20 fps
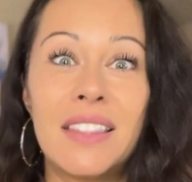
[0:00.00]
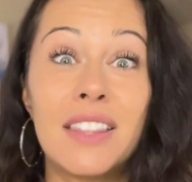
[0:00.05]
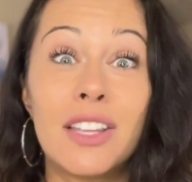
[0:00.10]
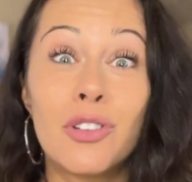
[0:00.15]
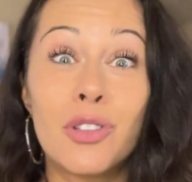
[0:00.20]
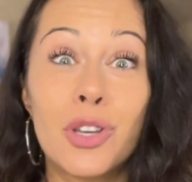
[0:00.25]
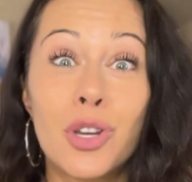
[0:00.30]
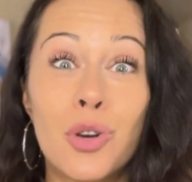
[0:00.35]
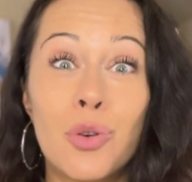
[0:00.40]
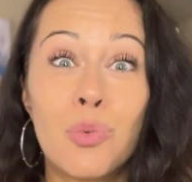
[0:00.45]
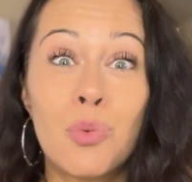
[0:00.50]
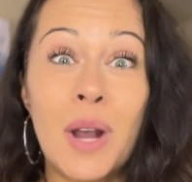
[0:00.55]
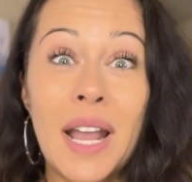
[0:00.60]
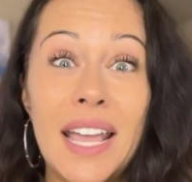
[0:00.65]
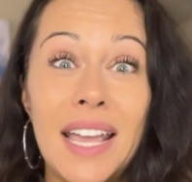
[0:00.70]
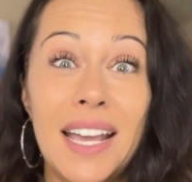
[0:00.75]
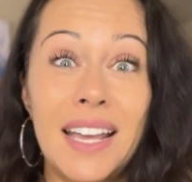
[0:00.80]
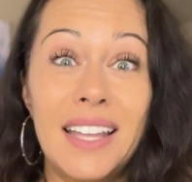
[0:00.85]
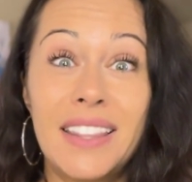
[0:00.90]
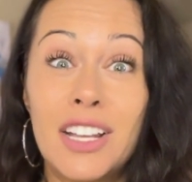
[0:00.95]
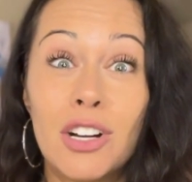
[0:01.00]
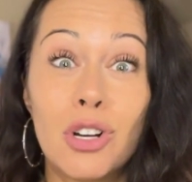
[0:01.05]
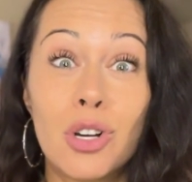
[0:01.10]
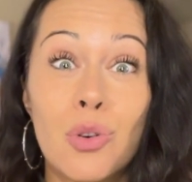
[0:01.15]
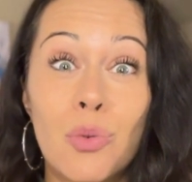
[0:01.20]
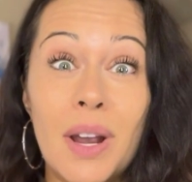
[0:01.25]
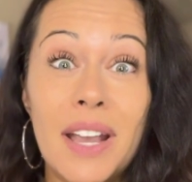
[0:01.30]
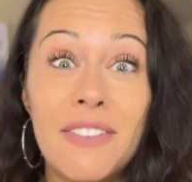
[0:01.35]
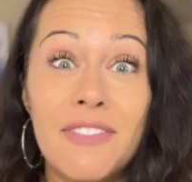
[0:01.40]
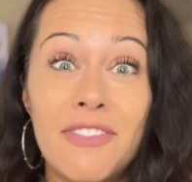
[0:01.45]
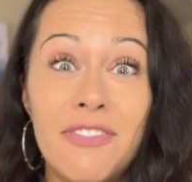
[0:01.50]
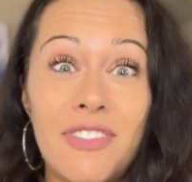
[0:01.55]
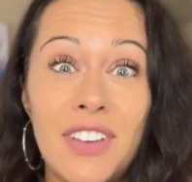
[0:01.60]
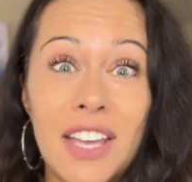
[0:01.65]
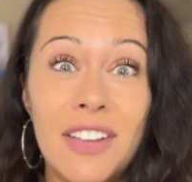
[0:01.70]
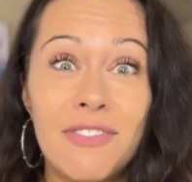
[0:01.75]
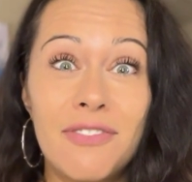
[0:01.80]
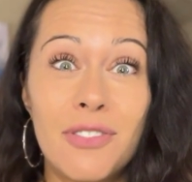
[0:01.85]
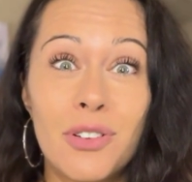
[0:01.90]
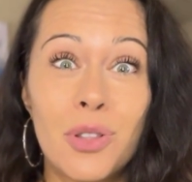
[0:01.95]
they're a great
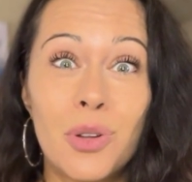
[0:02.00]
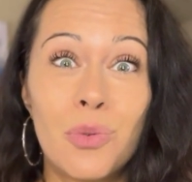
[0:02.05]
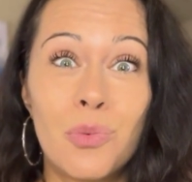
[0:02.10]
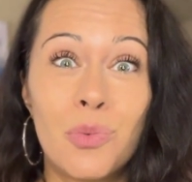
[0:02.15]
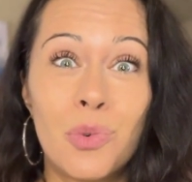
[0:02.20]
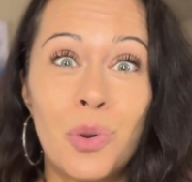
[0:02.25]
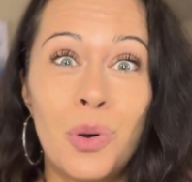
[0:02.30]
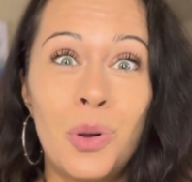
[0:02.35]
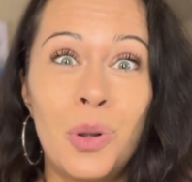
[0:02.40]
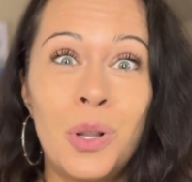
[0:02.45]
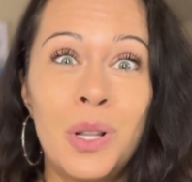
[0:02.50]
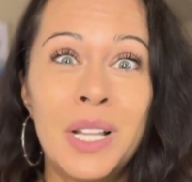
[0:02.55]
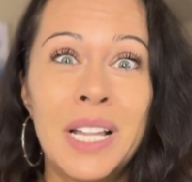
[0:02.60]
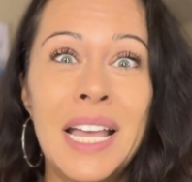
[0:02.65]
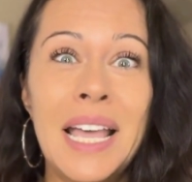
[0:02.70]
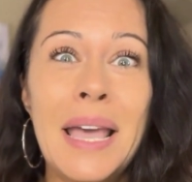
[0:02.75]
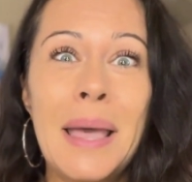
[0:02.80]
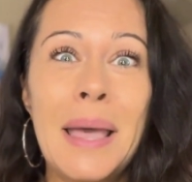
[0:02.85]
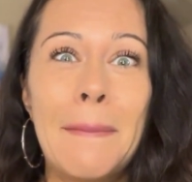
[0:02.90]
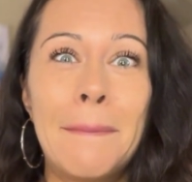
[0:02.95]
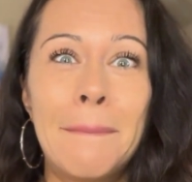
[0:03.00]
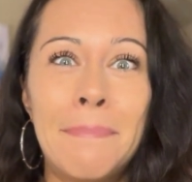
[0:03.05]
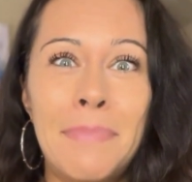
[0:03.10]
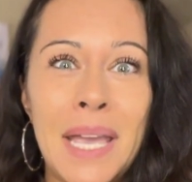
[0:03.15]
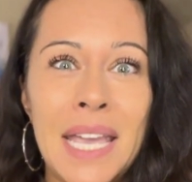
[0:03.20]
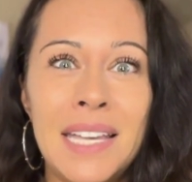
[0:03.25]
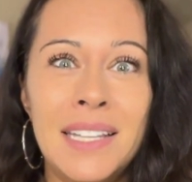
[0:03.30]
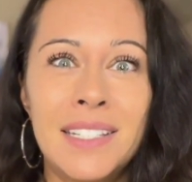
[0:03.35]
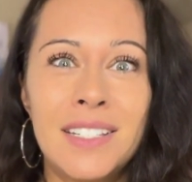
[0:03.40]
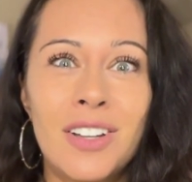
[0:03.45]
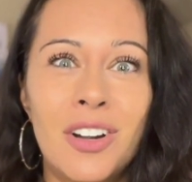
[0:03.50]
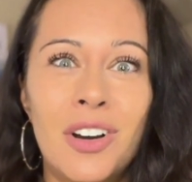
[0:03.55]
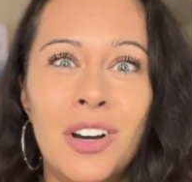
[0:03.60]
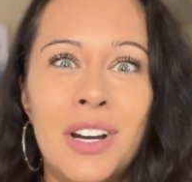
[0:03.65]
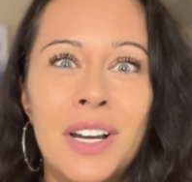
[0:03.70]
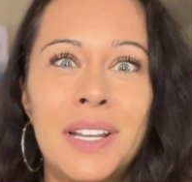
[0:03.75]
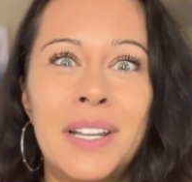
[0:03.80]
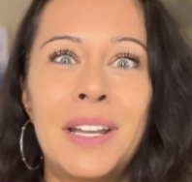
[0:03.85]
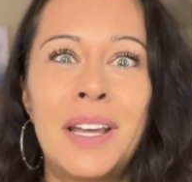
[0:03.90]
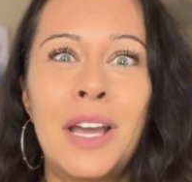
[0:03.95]
fit for the role based
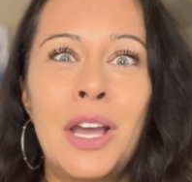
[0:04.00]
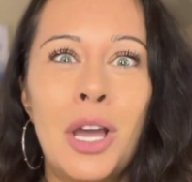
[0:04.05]
on